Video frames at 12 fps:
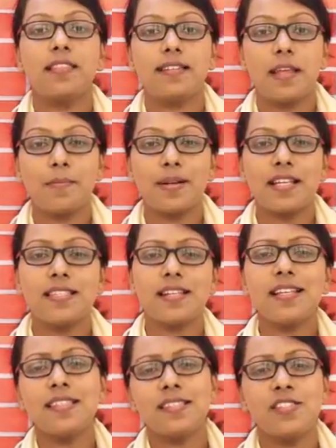the
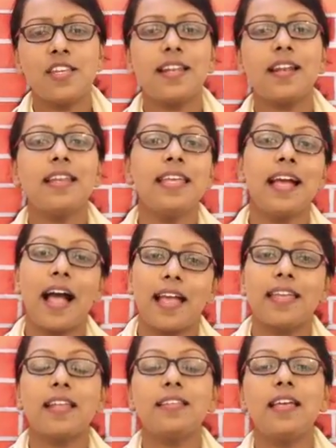temperature is generally higher